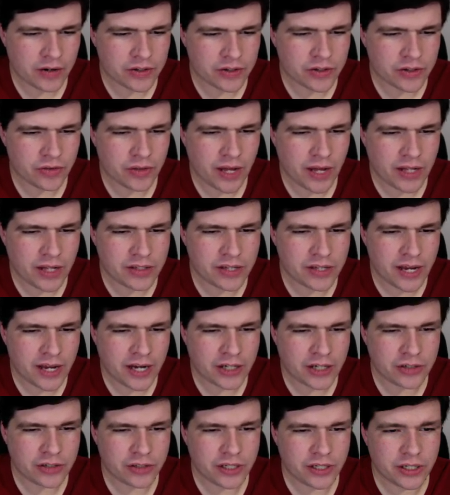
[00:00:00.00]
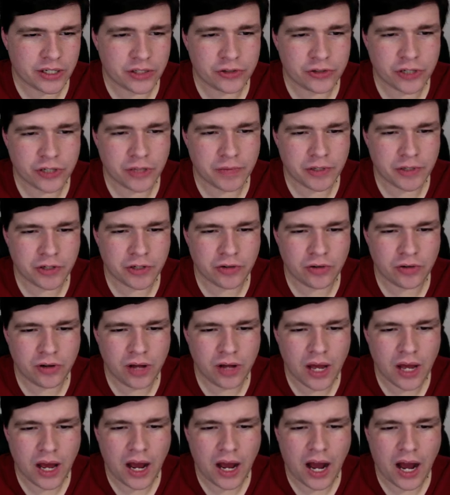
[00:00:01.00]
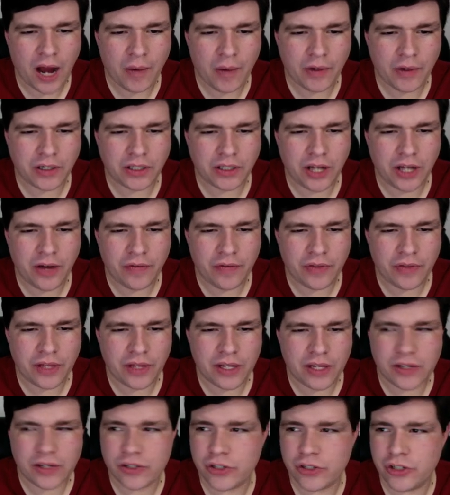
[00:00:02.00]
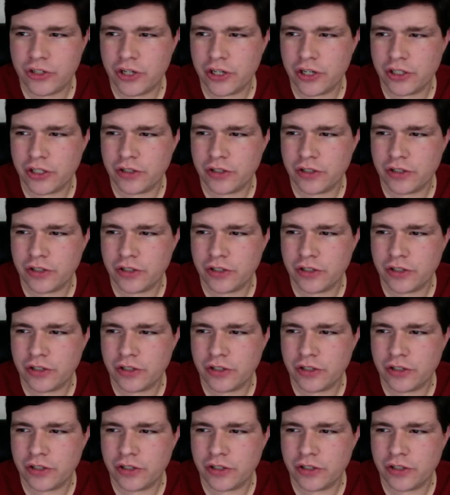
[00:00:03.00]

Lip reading: So that's actually extremely cool. I would love this just